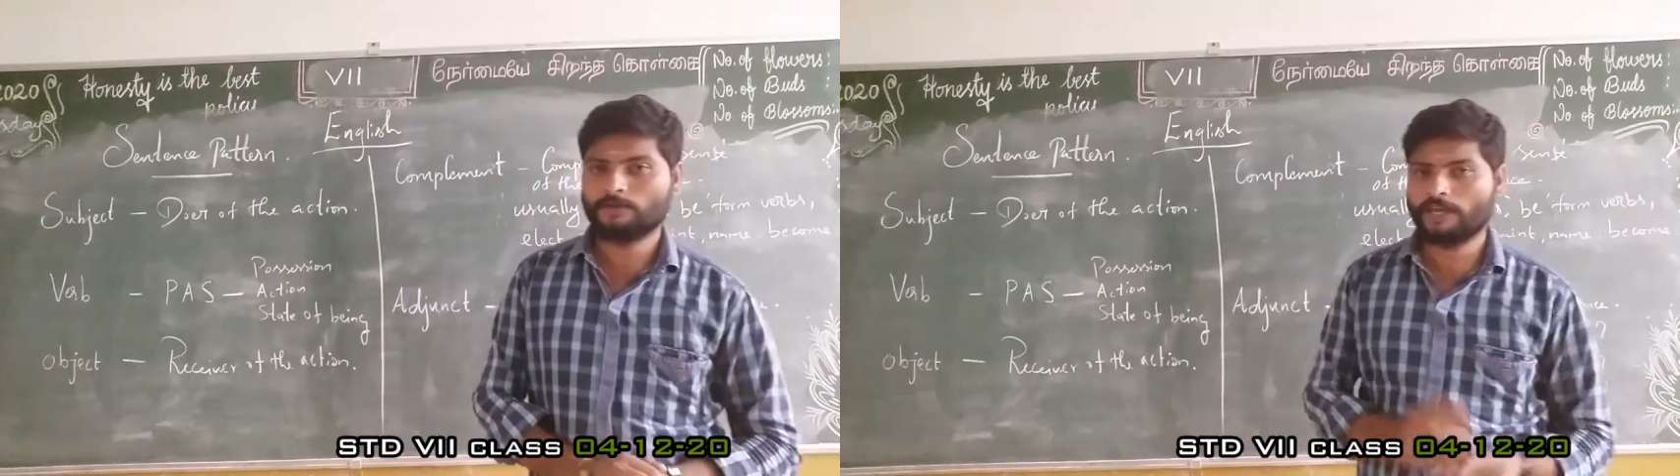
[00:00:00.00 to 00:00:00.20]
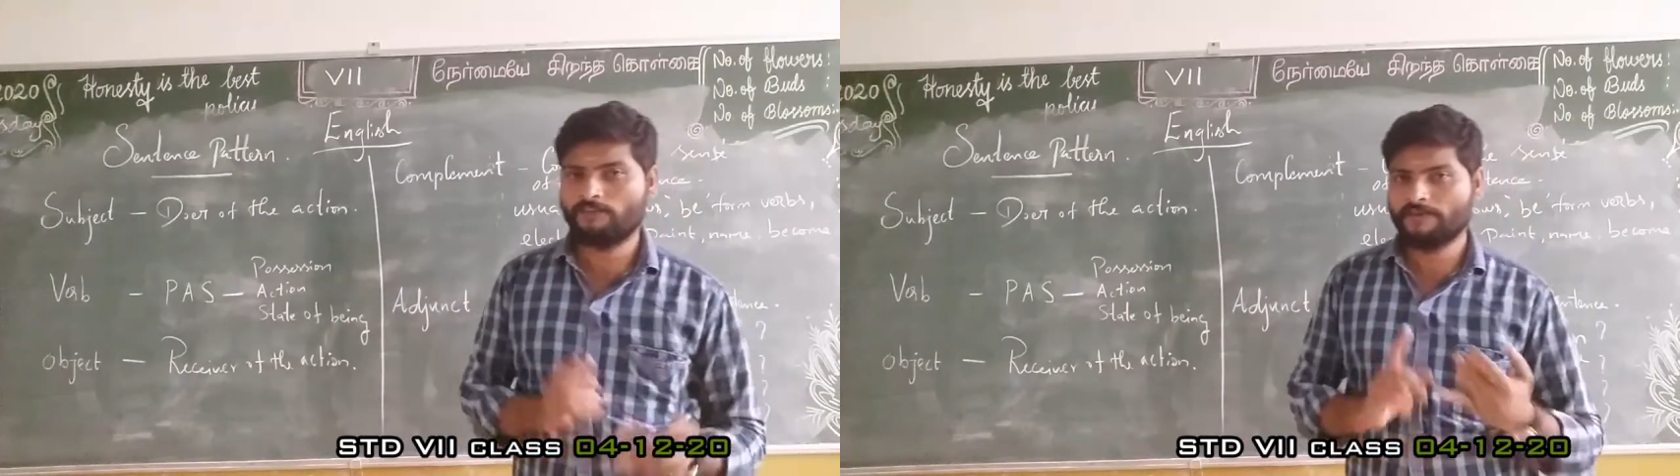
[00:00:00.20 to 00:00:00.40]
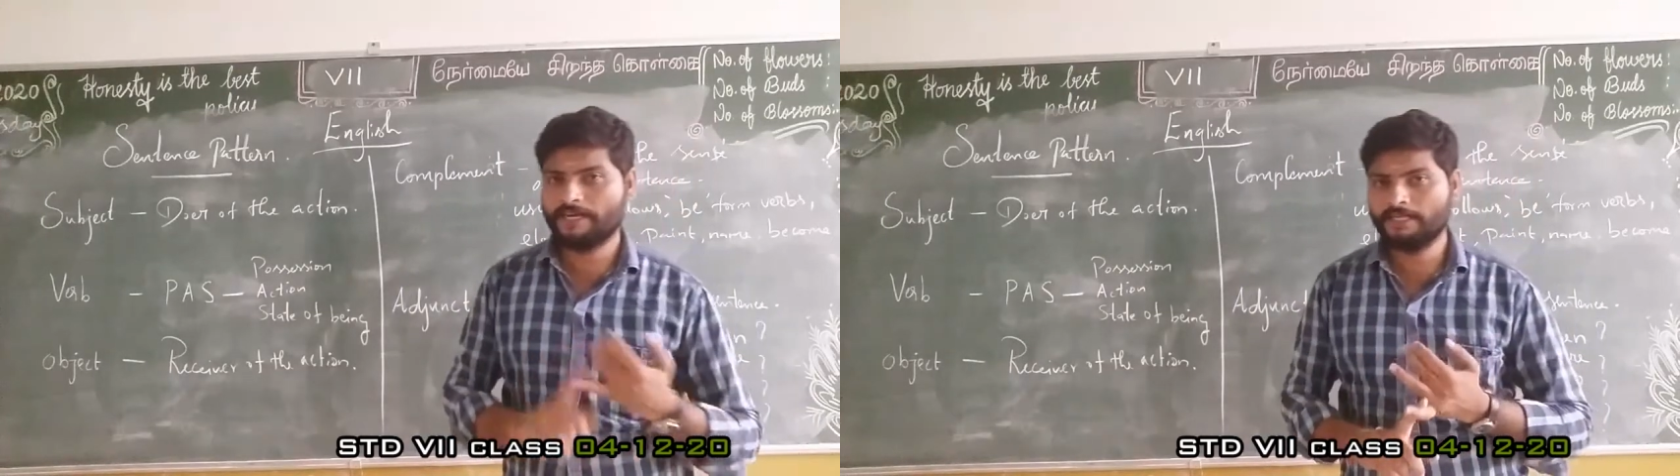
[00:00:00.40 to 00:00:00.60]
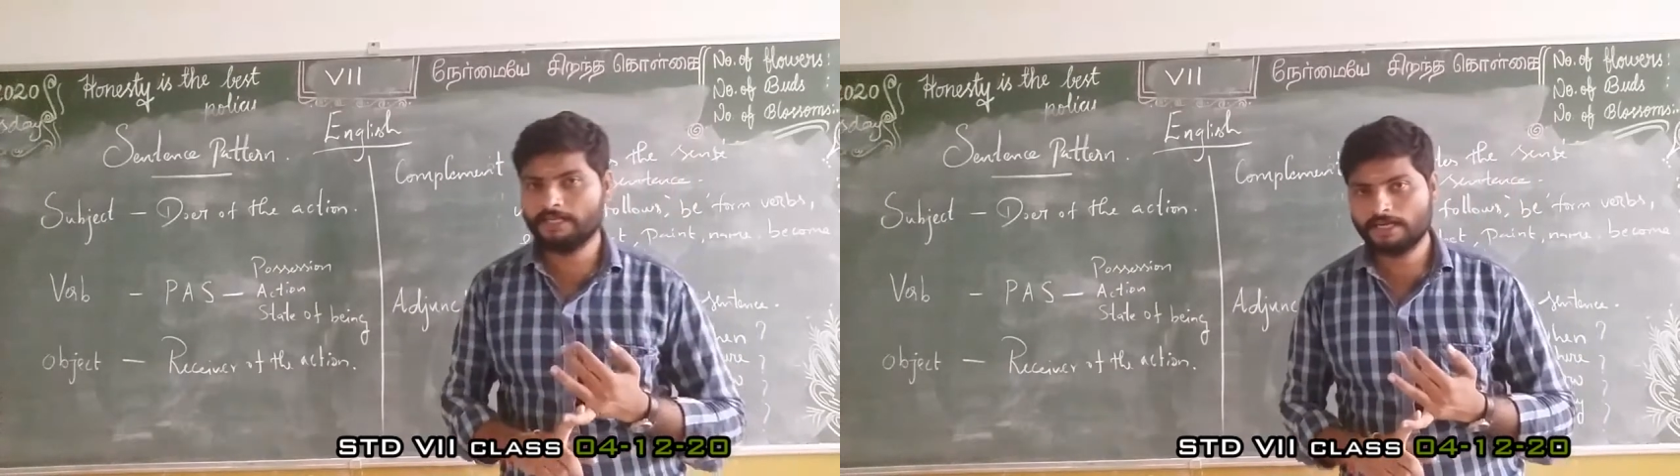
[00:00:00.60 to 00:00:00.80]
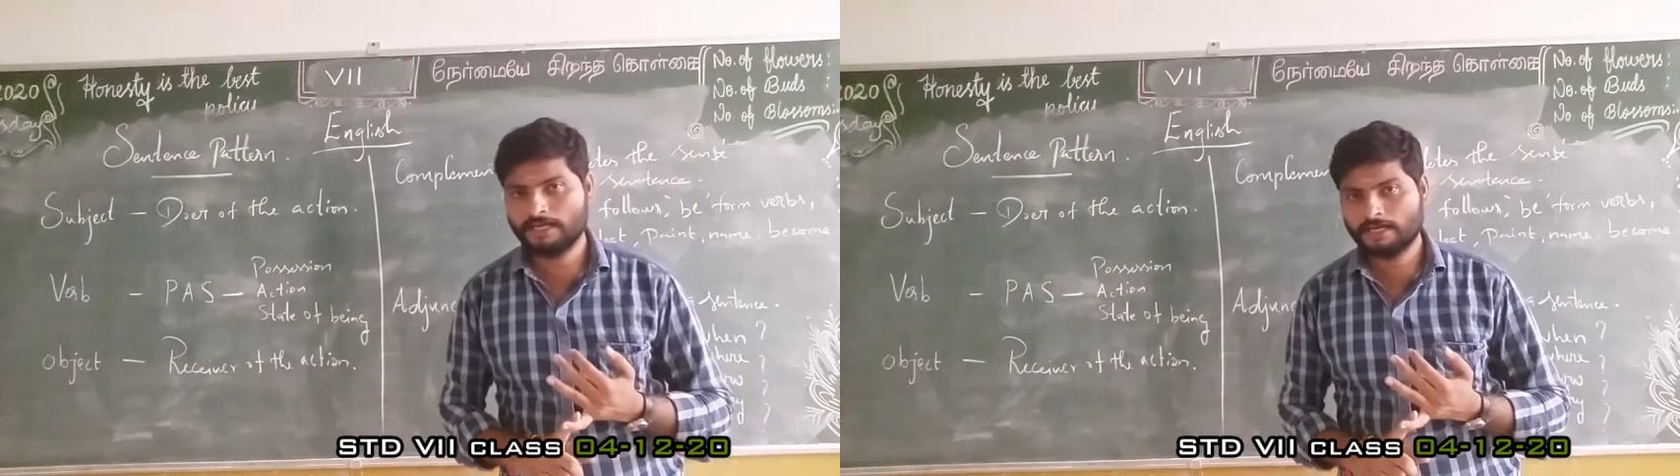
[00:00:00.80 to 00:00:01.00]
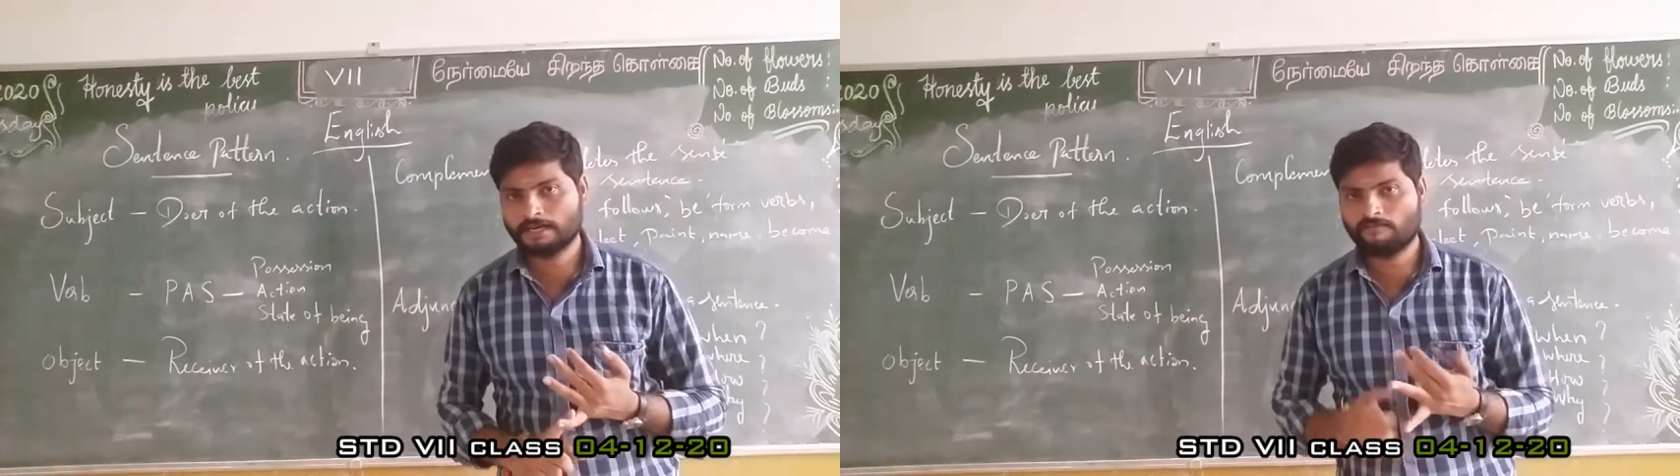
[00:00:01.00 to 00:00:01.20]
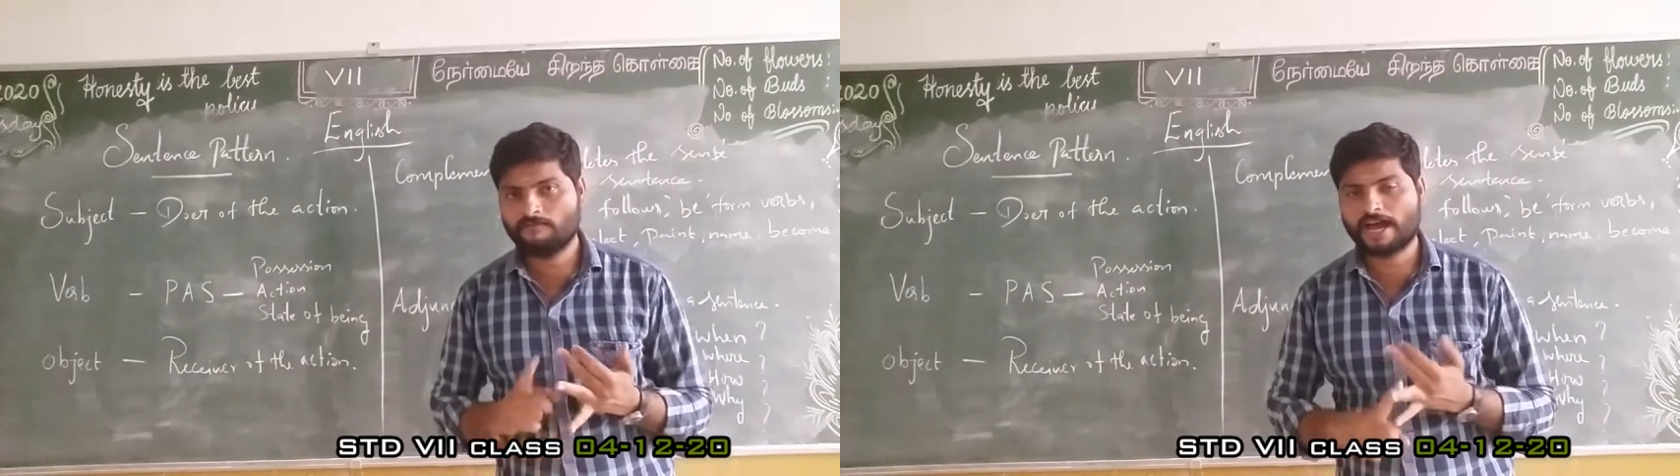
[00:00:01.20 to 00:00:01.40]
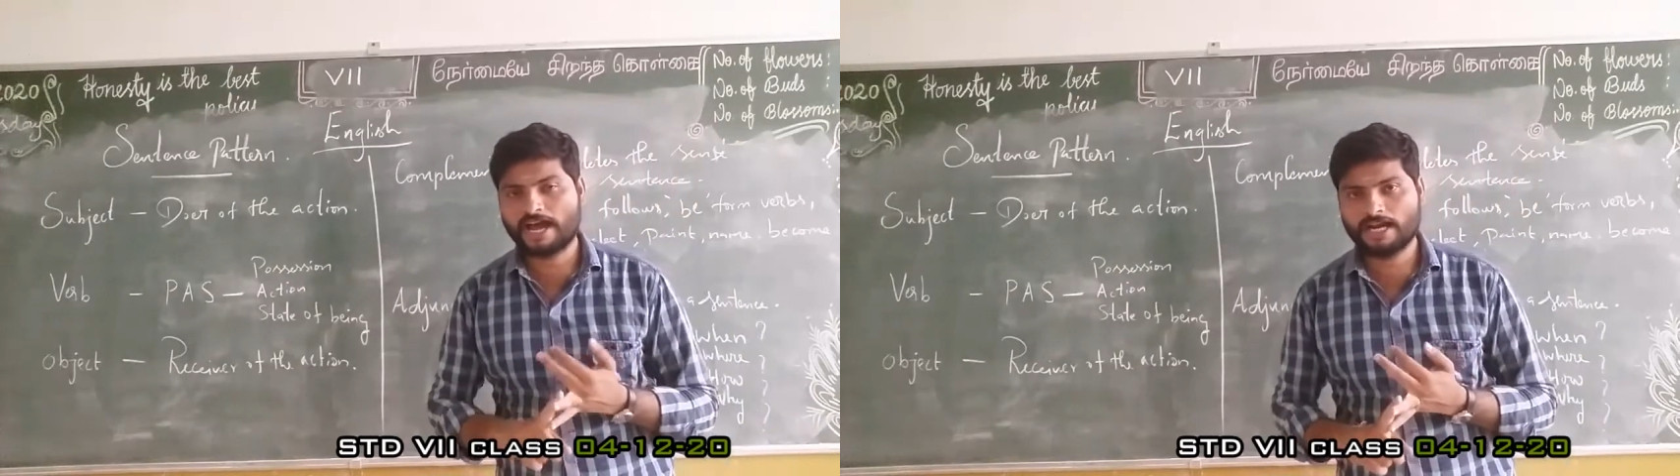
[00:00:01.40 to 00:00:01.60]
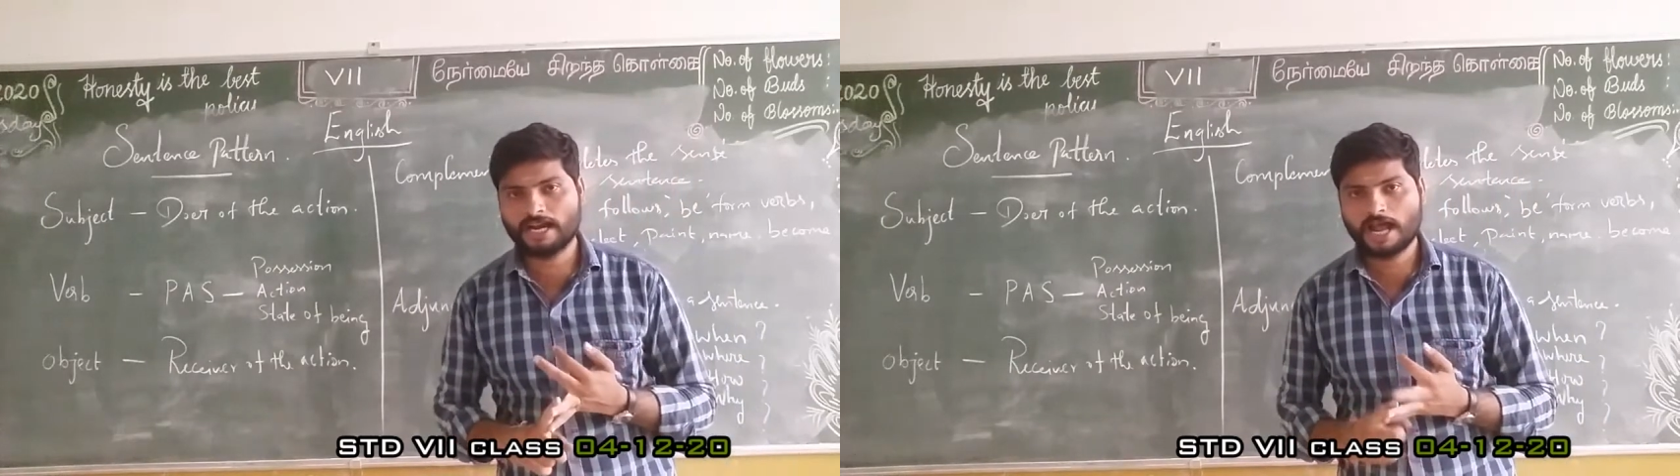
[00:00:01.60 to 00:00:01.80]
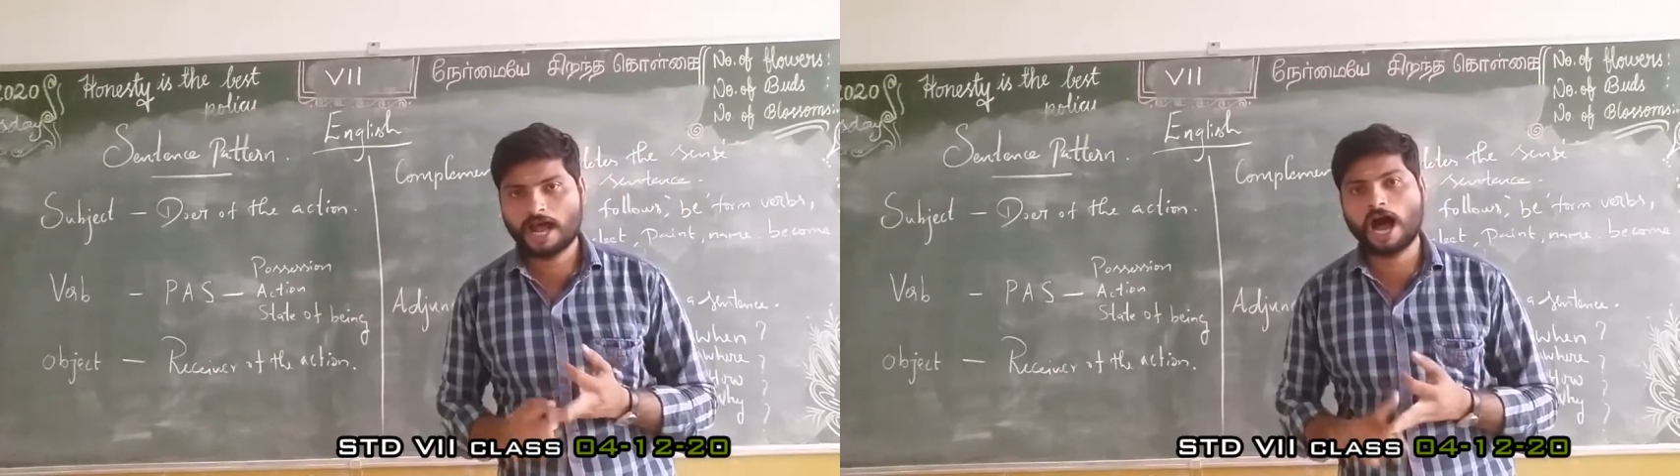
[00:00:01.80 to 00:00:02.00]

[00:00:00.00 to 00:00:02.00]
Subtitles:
Okay, when, where,